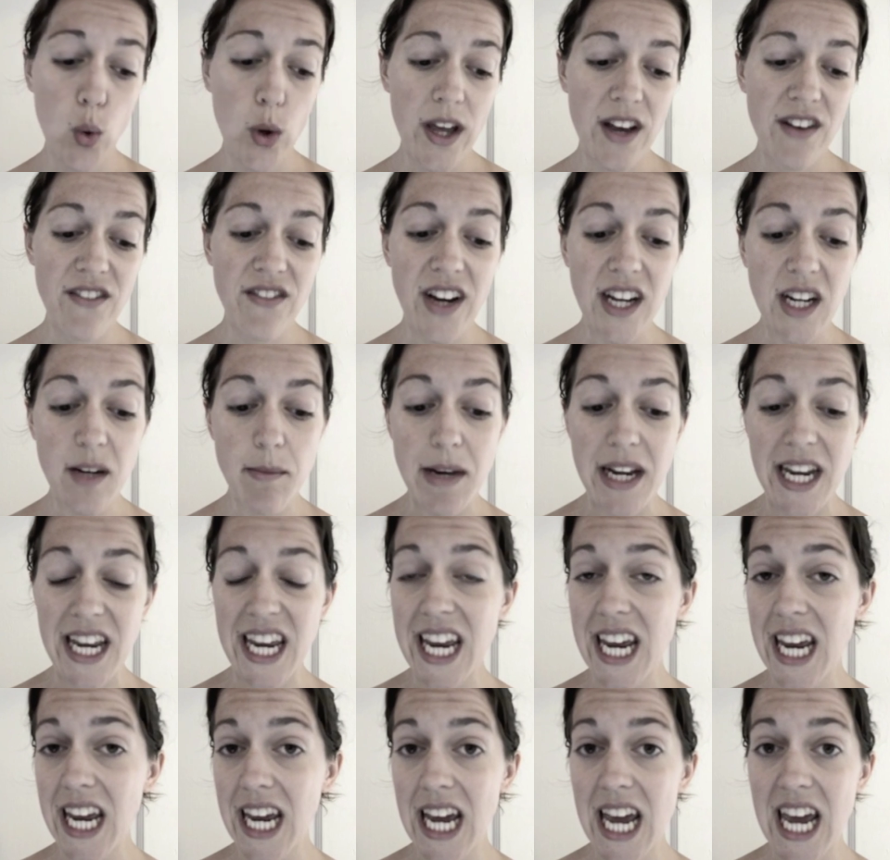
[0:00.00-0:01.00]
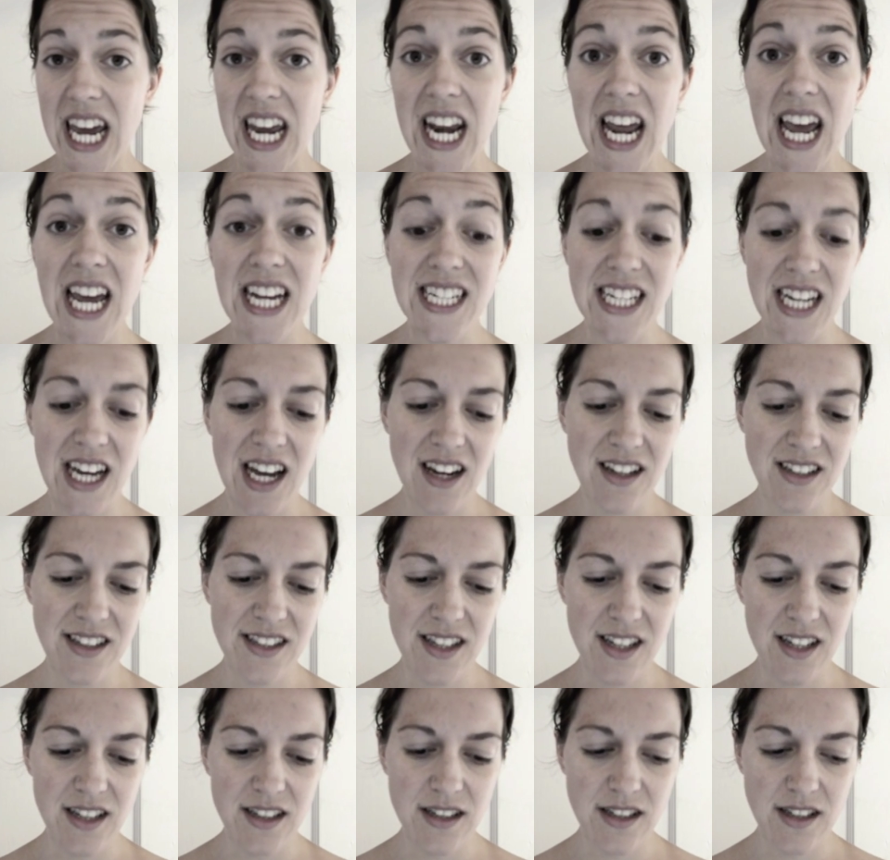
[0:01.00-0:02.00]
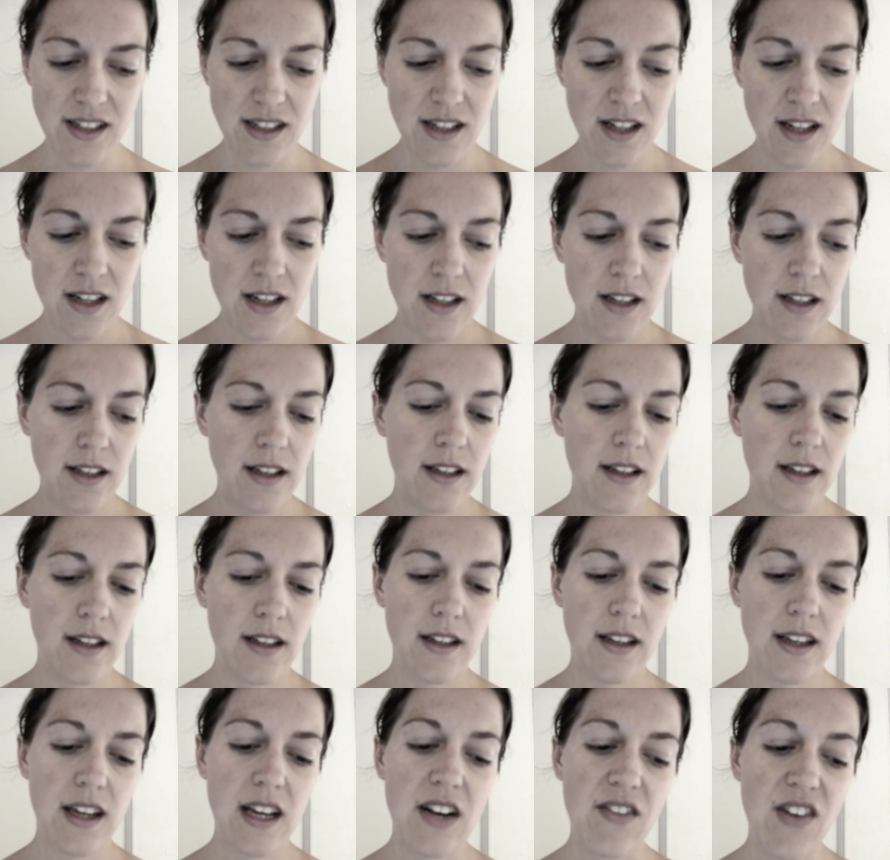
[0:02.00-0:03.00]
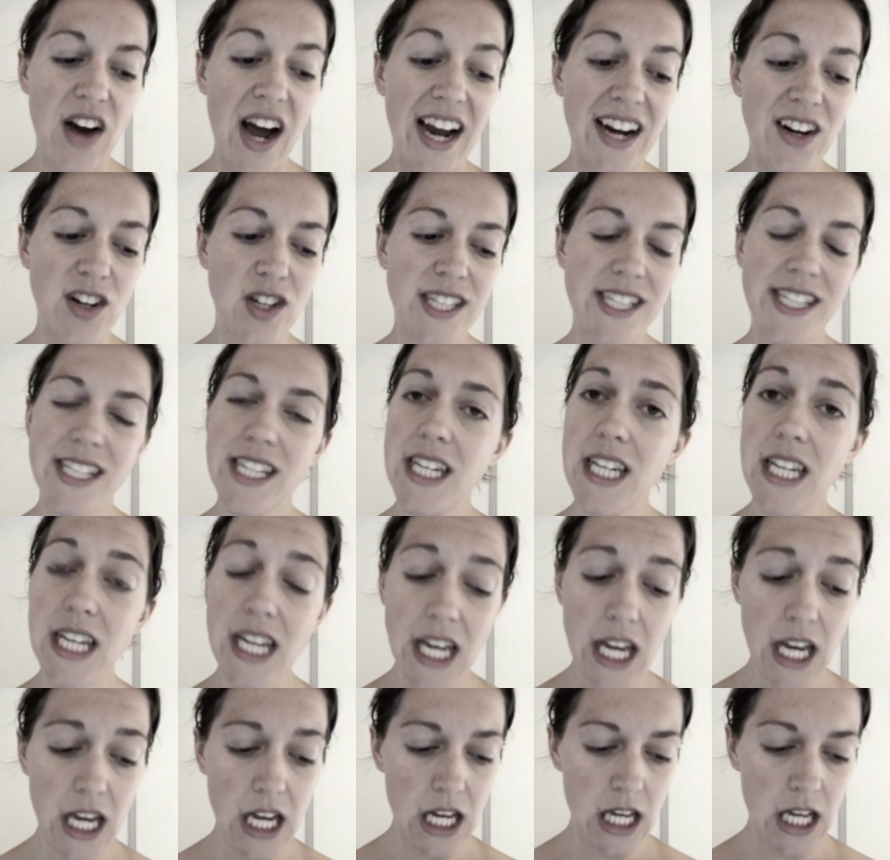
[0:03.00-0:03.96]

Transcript: in vitamin E and antioxidants, can have a higher acidity,